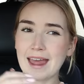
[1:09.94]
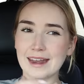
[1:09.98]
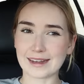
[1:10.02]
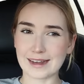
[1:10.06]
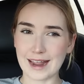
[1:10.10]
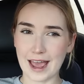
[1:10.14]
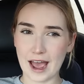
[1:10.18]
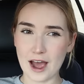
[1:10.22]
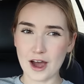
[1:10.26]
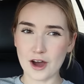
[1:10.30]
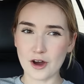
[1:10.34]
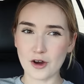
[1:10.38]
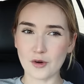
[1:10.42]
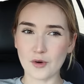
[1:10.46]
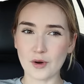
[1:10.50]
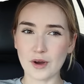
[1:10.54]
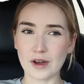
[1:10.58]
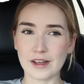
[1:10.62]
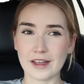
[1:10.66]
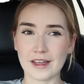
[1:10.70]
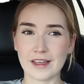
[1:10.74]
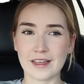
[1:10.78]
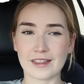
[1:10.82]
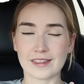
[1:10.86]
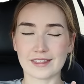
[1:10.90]
And now
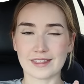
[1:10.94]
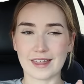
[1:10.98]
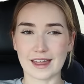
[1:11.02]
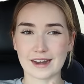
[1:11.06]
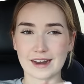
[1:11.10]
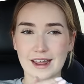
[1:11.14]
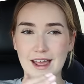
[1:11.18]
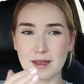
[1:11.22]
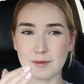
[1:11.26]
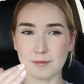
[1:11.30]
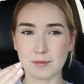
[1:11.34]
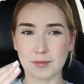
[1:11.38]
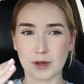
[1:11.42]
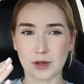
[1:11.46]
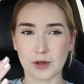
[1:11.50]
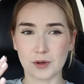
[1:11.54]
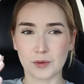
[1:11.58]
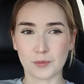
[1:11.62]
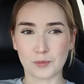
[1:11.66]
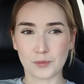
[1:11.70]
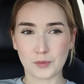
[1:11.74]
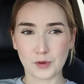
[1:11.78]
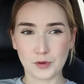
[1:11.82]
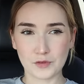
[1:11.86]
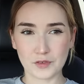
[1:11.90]
that I'm
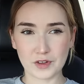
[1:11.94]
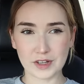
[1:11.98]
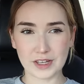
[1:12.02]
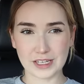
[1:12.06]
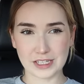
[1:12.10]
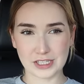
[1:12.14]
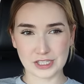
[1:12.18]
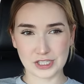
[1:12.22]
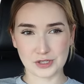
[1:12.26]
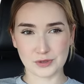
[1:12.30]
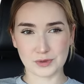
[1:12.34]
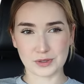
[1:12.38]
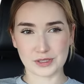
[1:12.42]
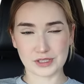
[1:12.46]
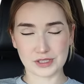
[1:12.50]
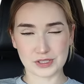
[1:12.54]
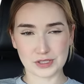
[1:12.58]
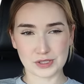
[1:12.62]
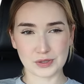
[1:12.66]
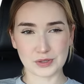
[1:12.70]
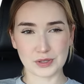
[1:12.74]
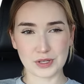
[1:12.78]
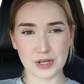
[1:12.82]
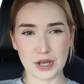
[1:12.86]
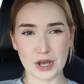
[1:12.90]
moving into a
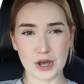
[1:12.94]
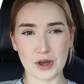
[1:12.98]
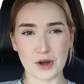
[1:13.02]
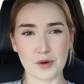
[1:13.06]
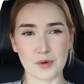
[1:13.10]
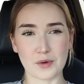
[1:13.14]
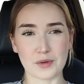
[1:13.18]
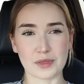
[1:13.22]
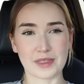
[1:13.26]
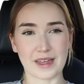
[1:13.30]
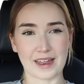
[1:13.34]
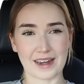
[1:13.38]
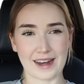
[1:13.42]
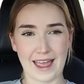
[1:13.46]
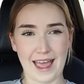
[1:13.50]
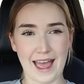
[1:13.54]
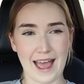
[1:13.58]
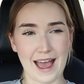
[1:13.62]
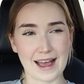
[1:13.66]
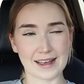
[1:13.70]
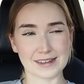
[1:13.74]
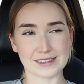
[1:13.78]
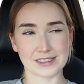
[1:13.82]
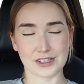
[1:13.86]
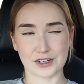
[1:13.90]
studio that
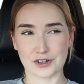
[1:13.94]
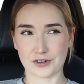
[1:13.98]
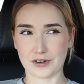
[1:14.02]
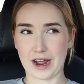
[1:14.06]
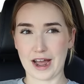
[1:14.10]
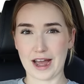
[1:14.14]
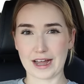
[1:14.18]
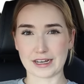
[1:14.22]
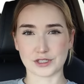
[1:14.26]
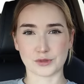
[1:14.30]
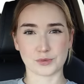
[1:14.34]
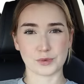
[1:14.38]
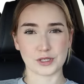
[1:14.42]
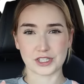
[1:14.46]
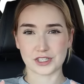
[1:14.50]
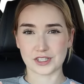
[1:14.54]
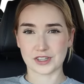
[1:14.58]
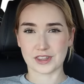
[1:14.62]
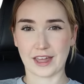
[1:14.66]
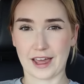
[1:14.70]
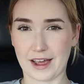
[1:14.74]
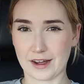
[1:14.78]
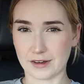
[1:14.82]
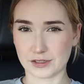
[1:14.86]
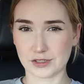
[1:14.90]
has a garage, which
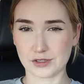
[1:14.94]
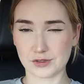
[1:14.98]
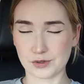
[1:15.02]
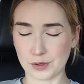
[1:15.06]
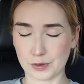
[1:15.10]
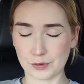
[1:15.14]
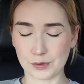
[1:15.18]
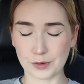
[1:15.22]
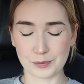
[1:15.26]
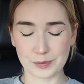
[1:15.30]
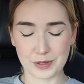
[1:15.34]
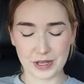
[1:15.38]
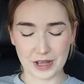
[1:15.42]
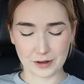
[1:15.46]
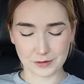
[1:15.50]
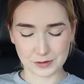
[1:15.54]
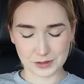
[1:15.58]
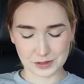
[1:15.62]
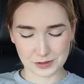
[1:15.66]
the house tour will be out